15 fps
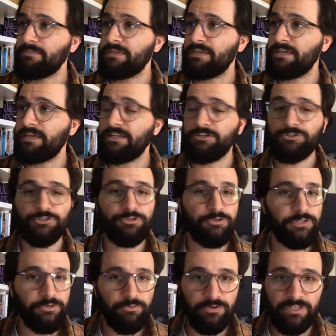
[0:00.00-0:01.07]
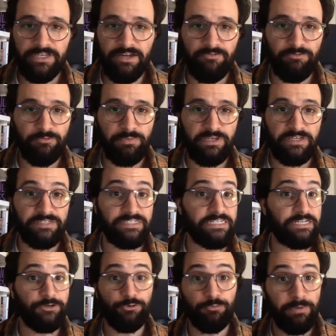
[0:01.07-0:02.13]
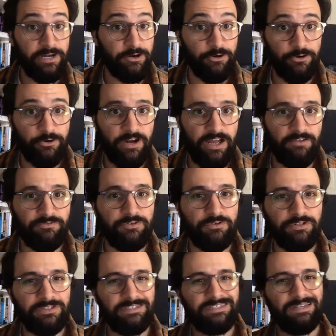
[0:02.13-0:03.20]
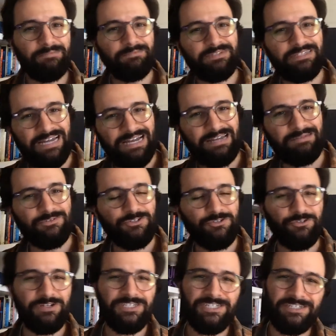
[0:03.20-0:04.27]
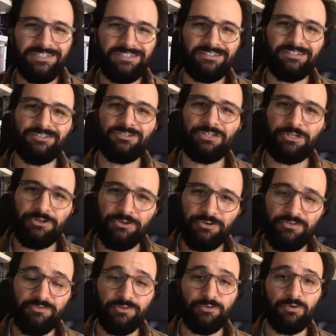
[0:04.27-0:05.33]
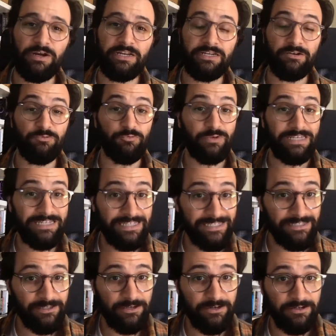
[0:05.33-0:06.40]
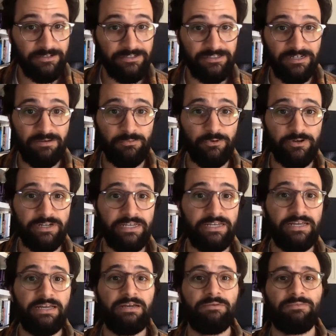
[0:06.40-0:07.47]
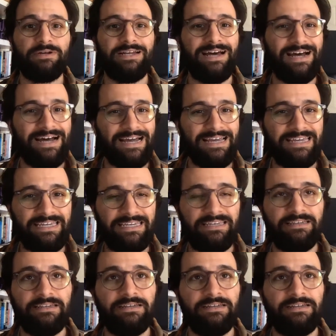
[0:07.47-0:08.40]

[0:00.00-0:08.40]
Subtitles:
and it should only really ever be a single paragraph. You can sometimes stretch it into 2 if you're writing a really long summary, but I